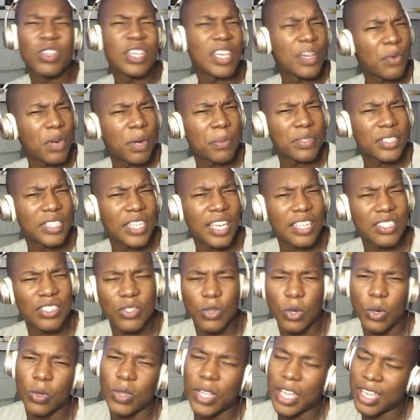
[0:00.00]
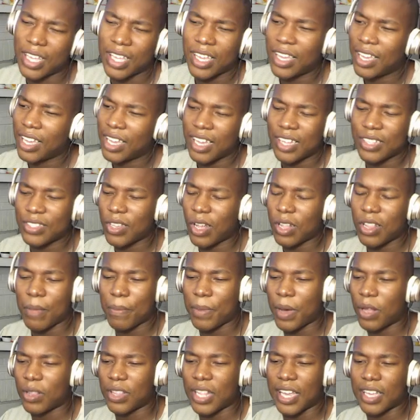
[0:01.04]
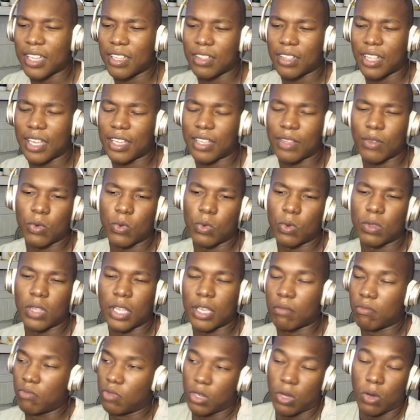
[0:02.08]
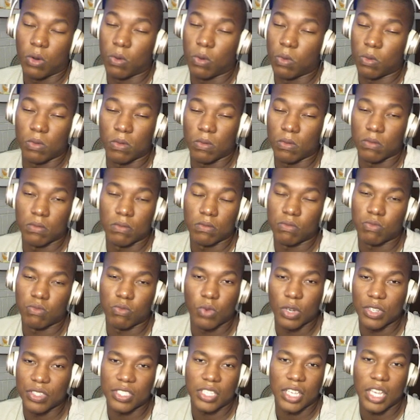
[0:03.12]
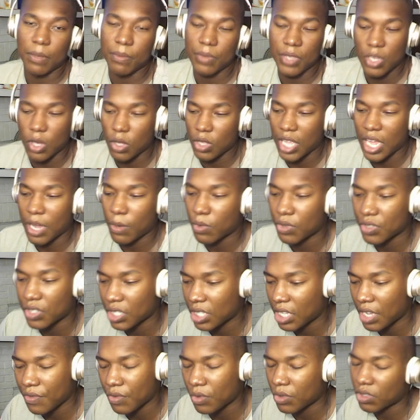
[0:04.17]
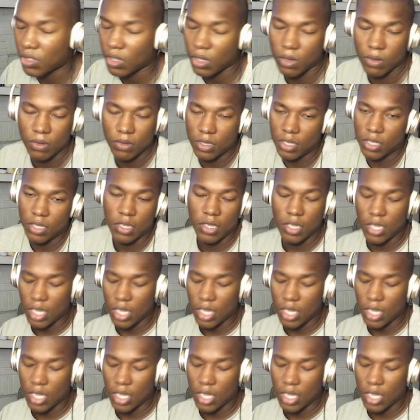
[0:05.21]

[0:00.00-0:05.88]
You get what I'm saying? So like, it's all about like like like you know what team the online wants to give you. So.